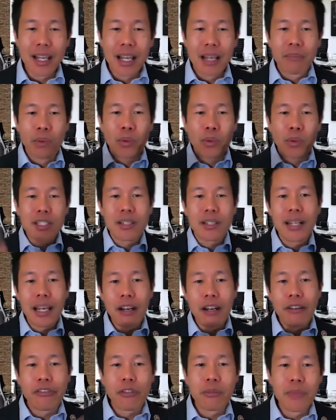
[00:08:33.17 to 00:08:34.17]
But what stood
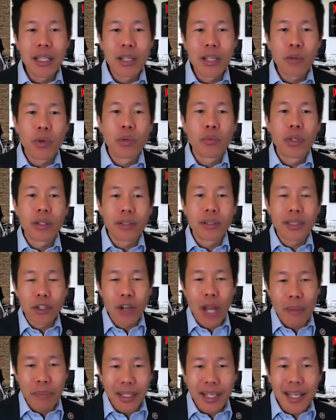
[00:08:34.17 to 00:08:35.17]
out for me when we looked at your
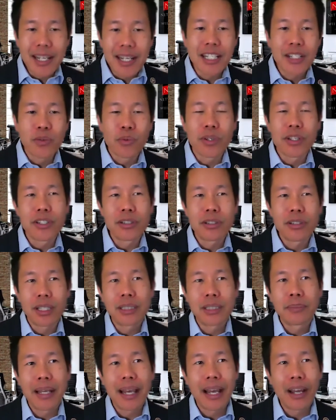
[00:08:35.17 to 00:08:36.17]
application was you talked
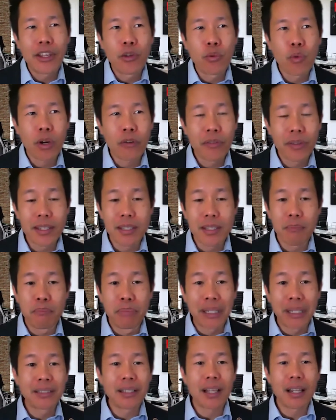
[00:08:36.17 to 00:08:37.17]
about how you work for this
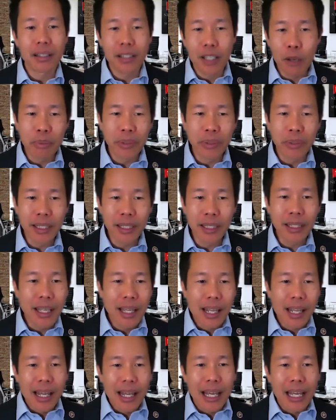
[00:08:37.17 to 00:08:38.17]
billion-dollar company.
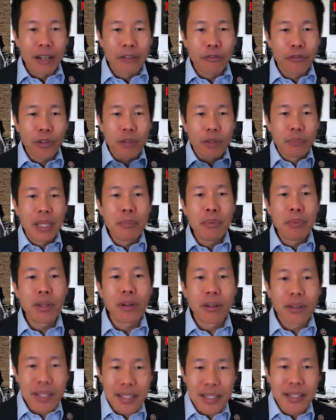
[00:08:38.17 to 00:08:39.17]
And for the people that are
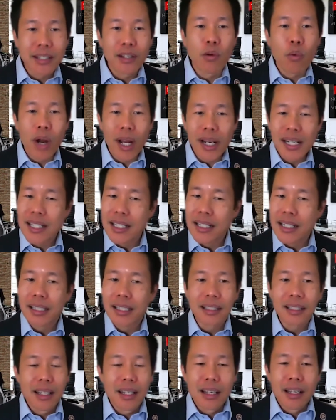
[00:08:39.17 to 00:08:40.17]
listening and
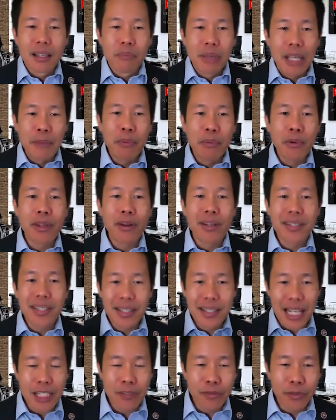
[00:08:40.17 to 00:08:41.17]
watching, people that are
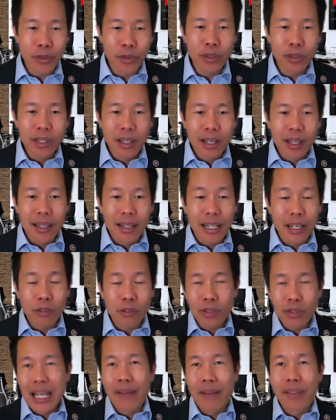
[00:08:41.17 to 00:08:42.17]
successful, they don't
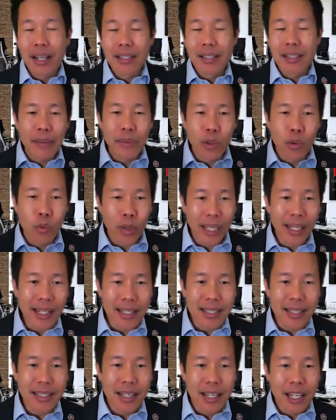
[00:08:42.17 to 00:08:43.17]
really have a lot of time to
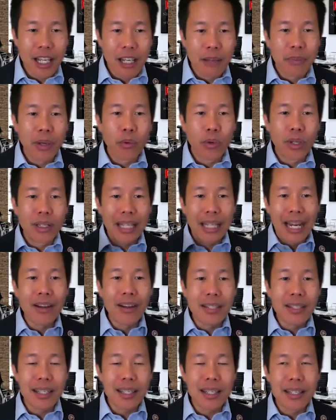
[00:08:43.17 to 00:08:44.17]
waste. But in Larry's
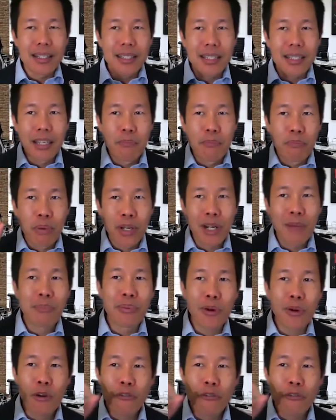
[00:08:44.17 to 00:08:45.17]
case, he put a
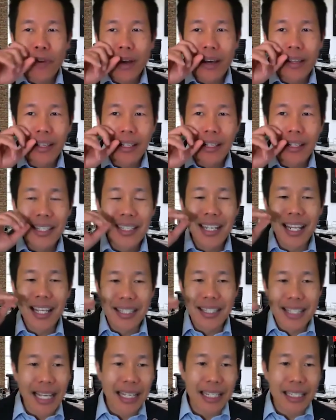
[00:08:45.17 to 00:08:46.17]
profile that he's an
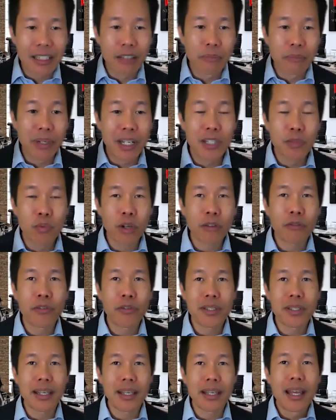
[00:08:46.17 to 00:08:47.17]
executive, but he works
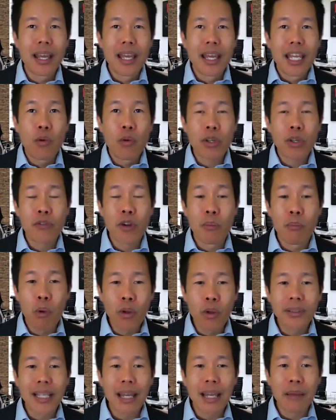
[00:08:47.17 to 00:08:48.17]
for a
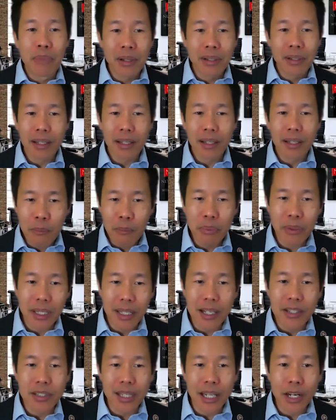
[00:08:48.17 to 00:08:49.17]
multi-billion-dollar
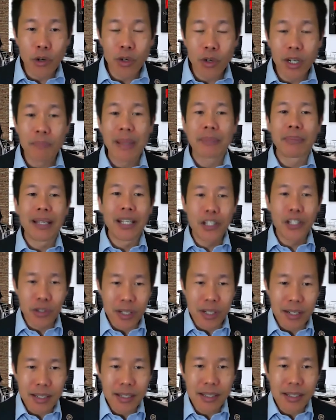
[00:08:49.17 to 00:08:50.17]
company. So that already piqued my
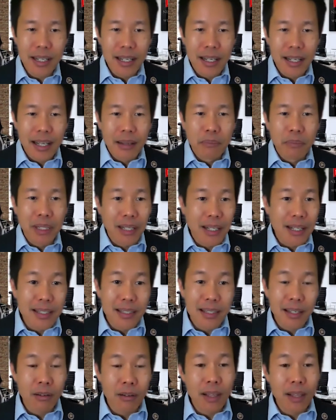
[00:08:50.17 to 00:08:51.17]
interest, because
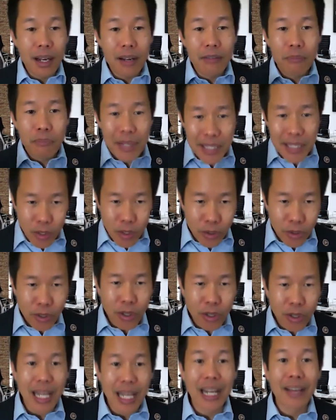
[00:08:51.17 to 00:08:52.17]
there are a lot of business
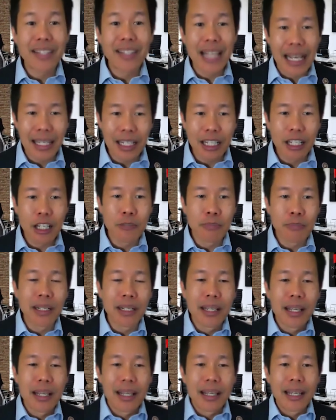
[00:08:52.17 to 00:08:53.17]
owners, a lot of executives, but
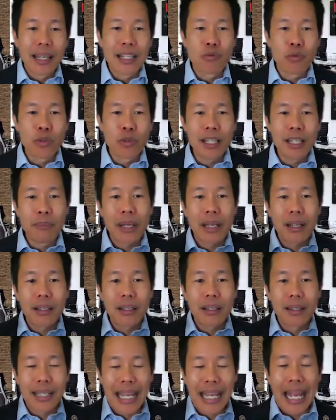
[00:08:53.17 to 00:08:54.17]
it's really about
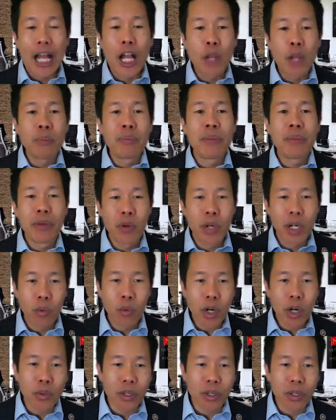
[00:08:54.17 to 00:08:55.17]
the caliber of people you want to
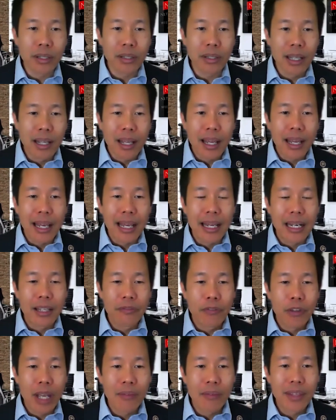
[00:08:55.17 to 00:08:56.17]
work with. And if
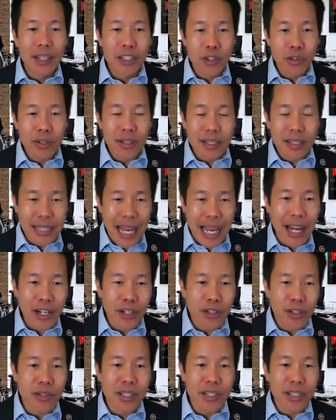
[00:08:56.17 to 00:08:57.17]
you have these certain
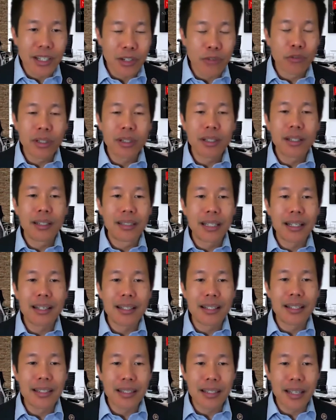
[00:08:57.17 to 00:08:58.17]
standards, it really
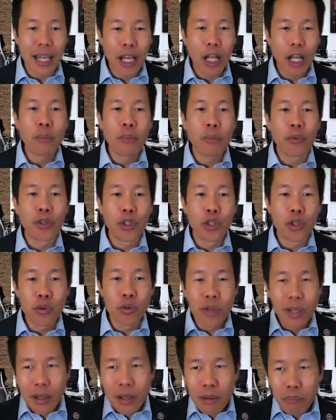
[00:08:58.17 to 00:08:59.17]
does help when
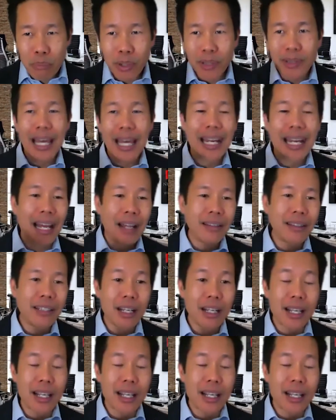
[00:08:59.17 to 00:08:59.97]
you put that out there.